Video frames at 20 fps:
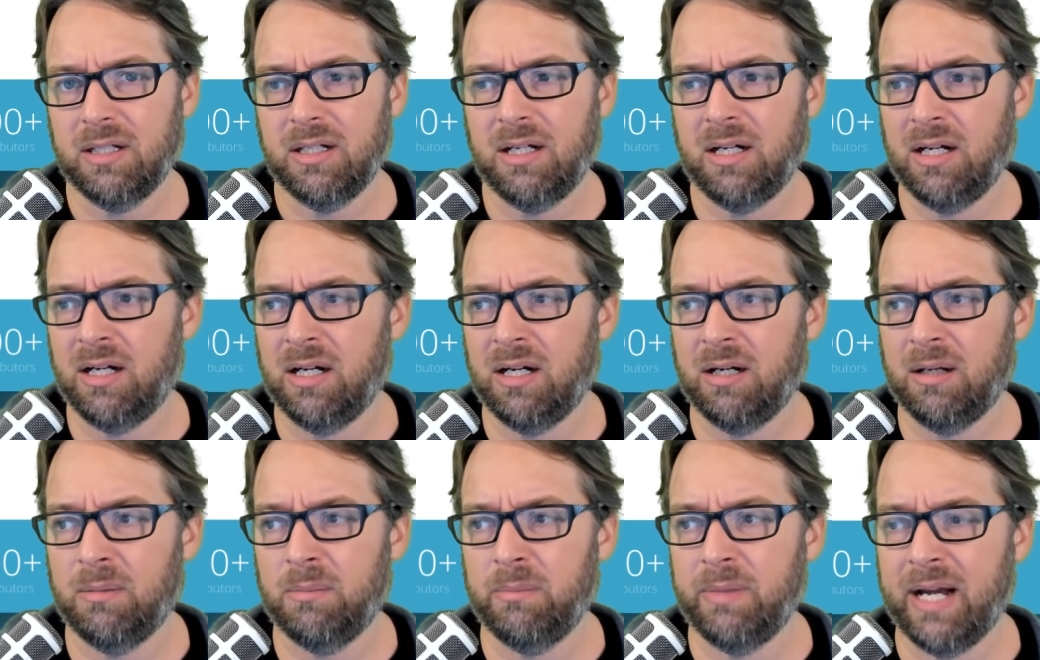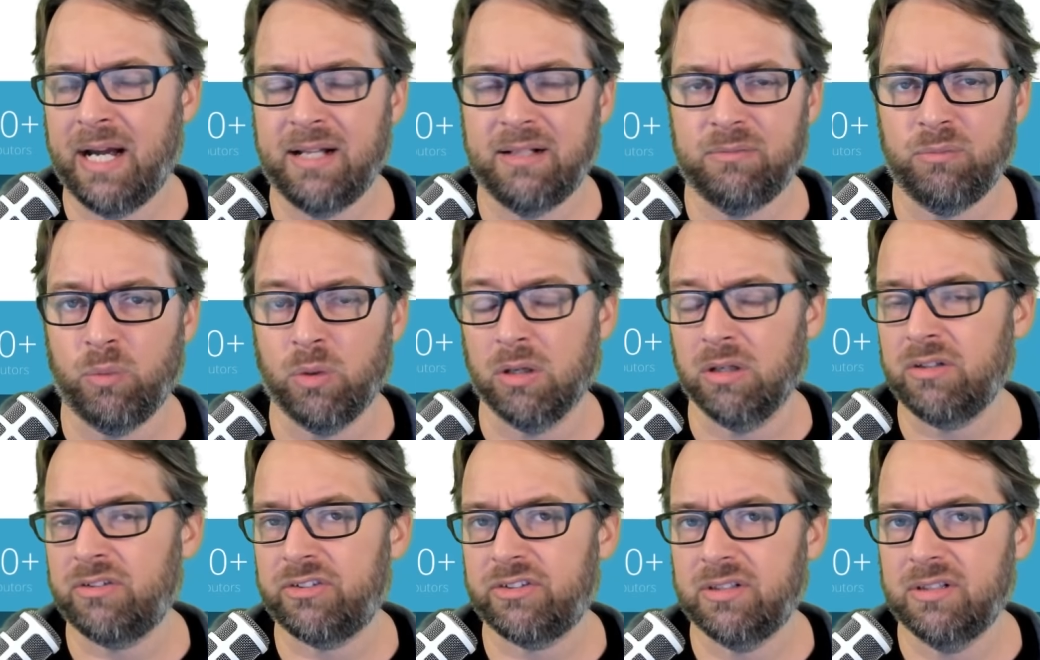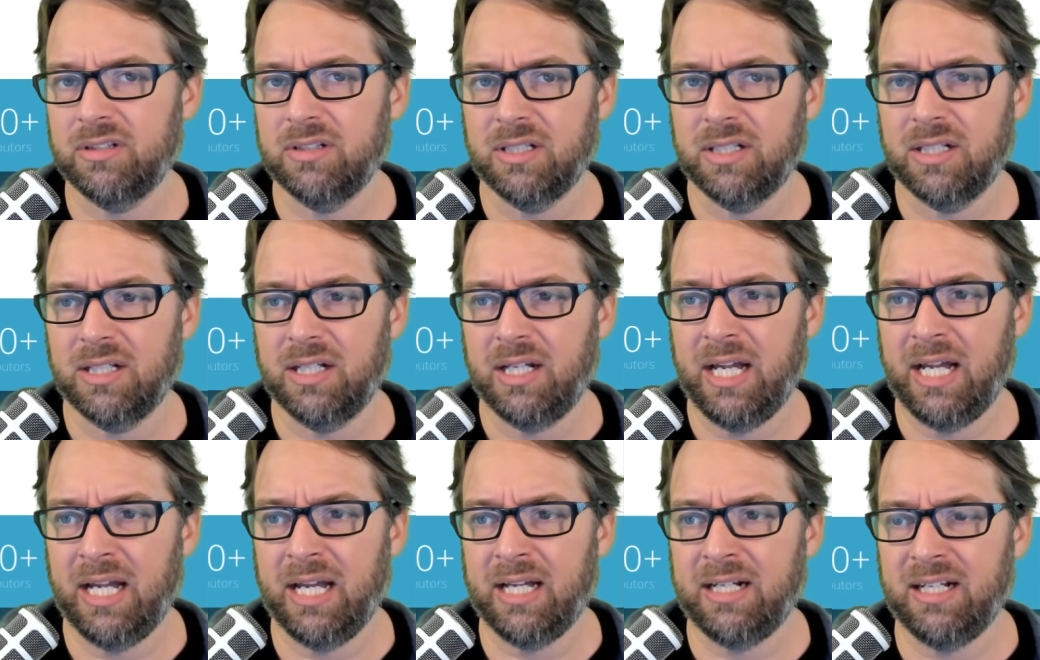At worst,
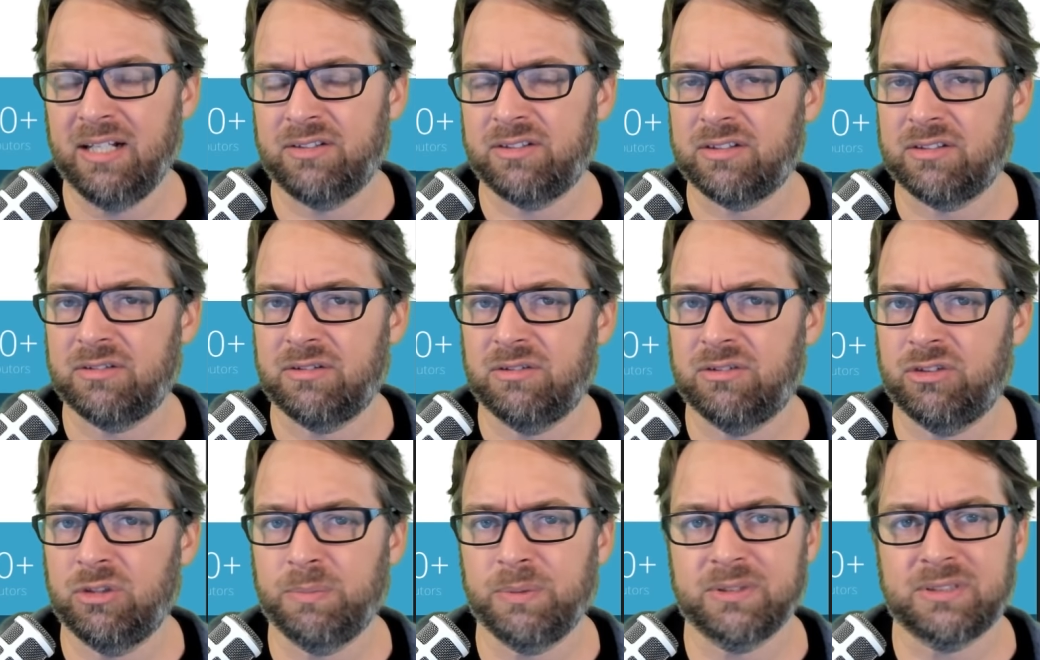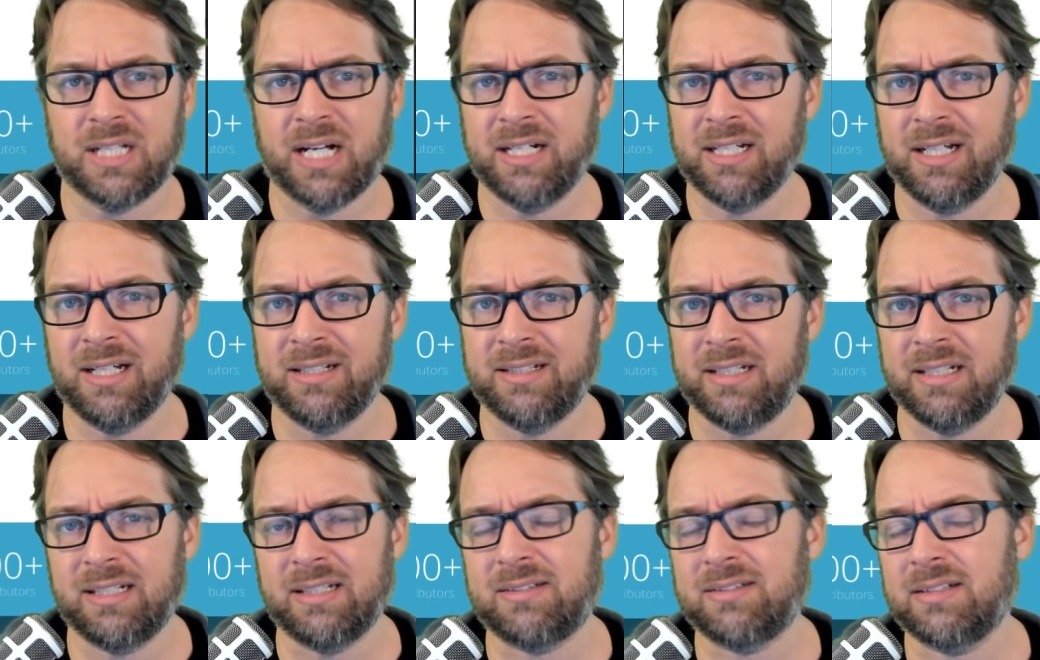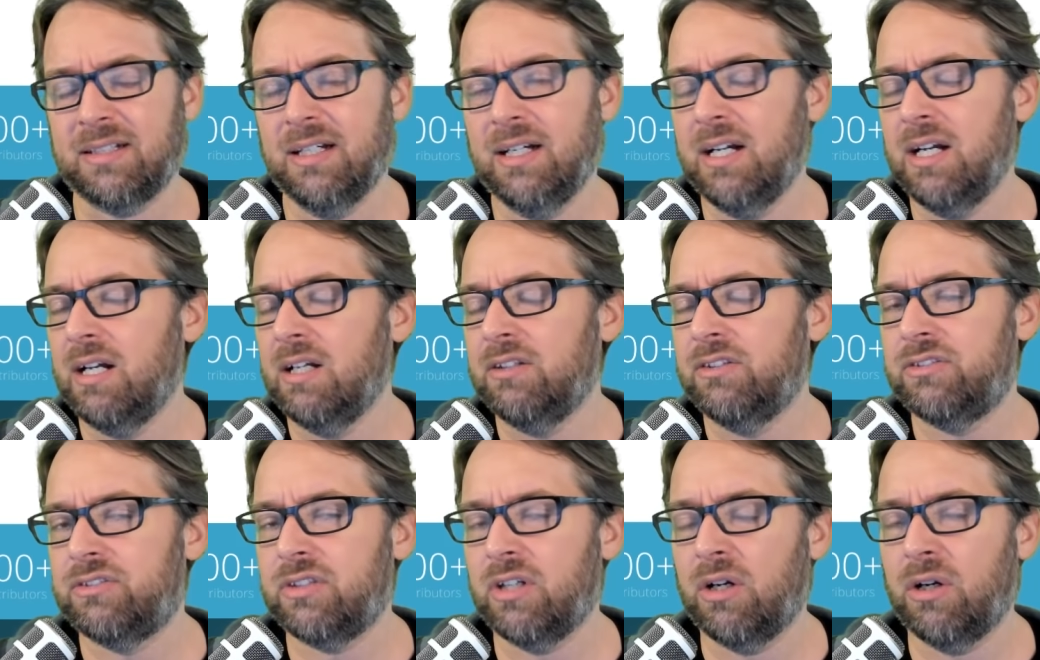and it's super tiny on disk.
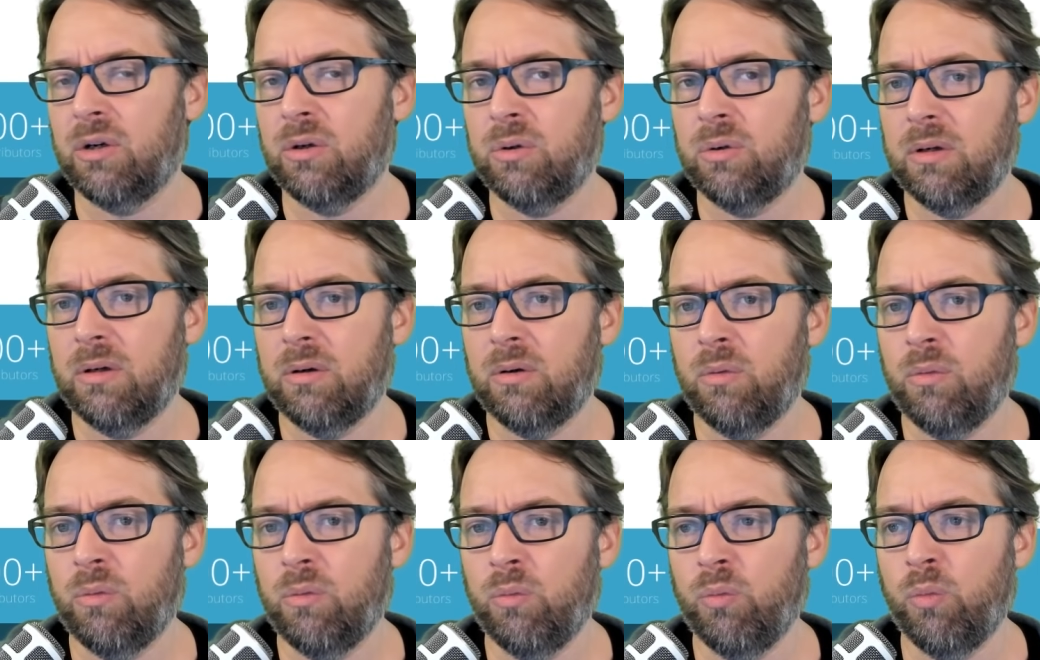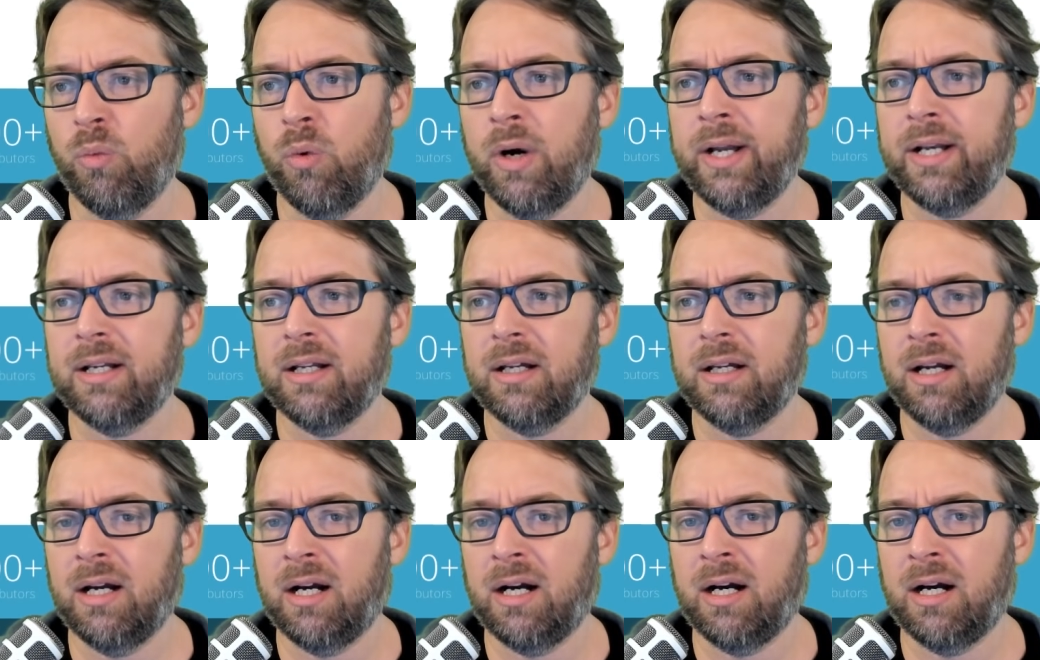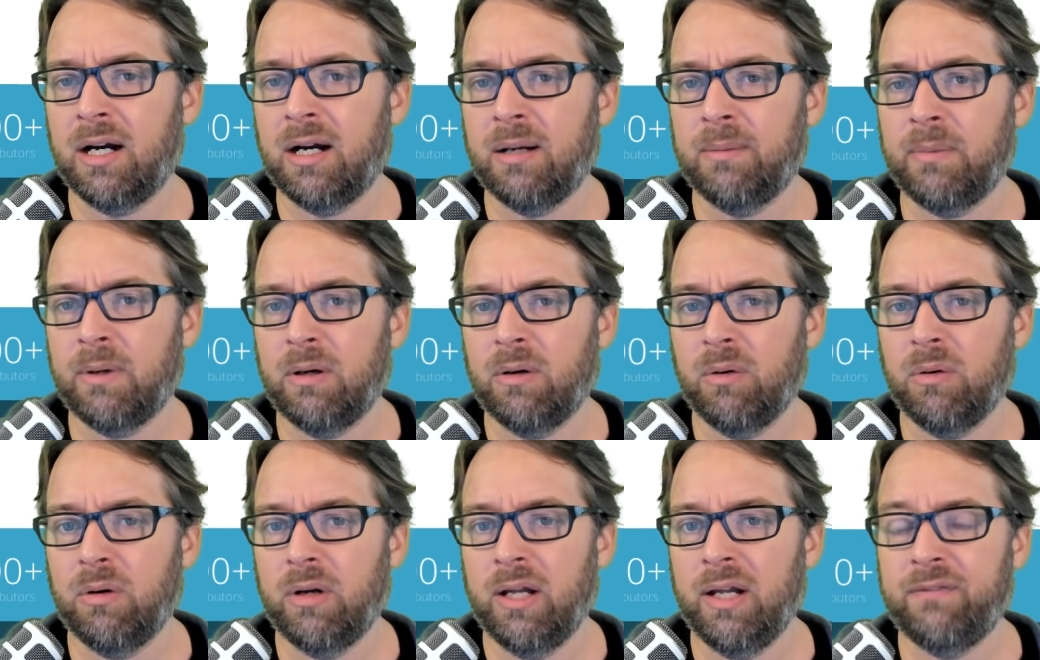So
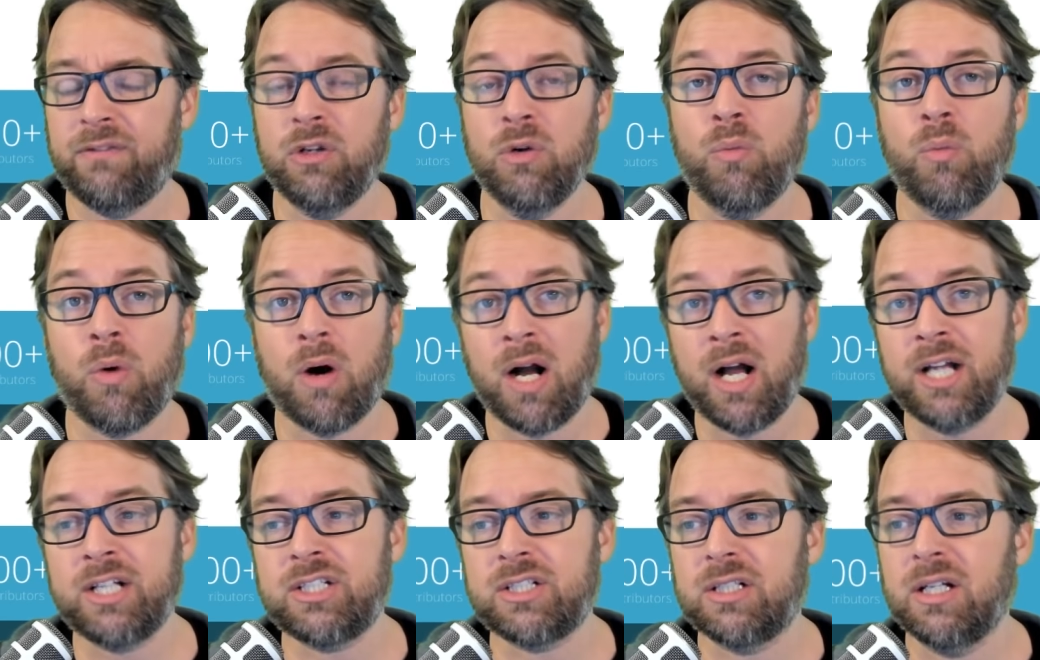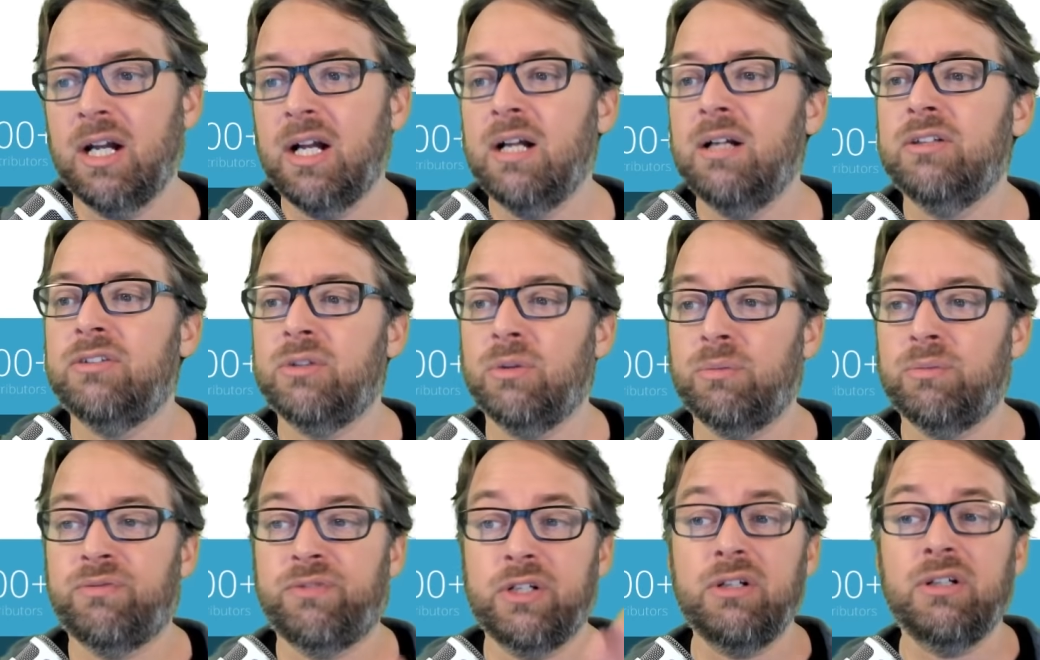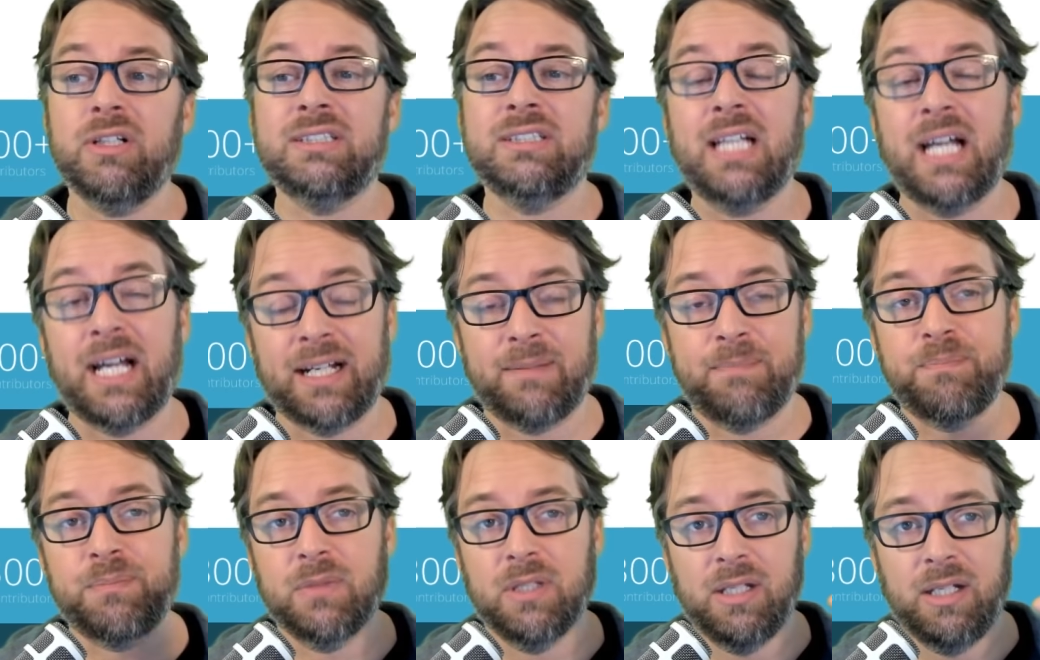if you watch, so for your exec,
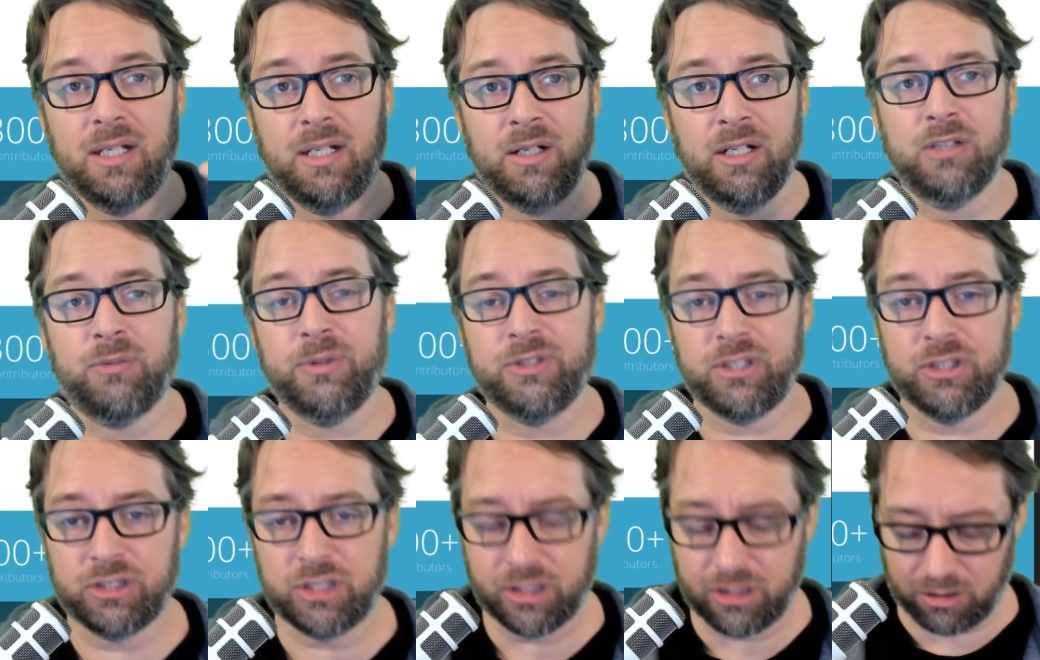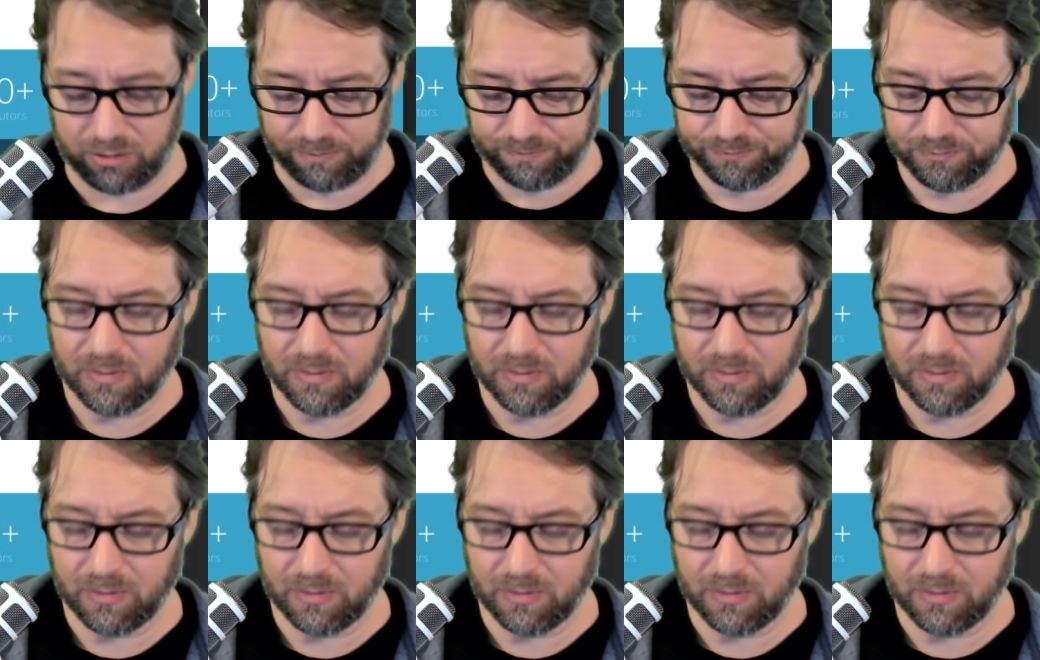here's what you should do.